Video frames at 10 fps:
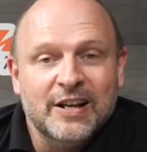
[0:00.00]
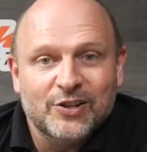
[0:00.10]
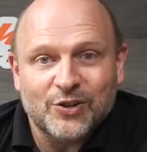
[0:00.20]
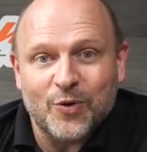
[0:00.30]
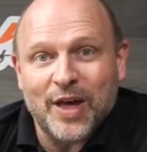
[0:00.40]

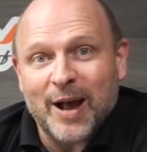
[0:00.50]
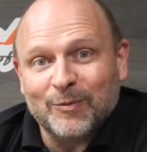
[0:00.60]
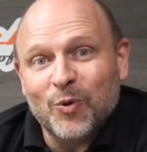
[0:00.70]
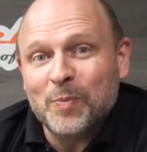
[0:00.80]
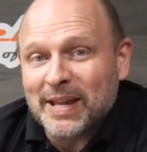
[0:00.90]
so that
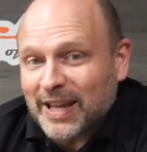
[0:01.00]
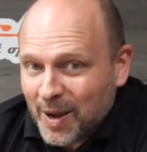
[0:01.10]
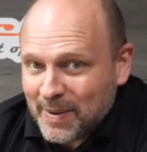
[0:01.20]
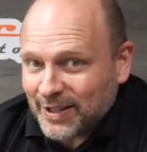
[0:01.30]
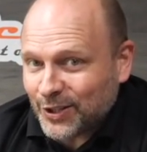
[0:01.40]
will be
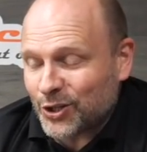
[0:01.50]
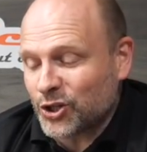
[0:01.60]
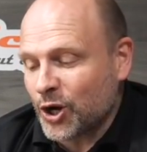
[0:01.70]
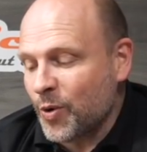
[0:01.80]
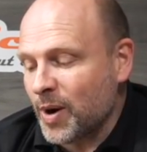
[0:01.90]
coming to the show.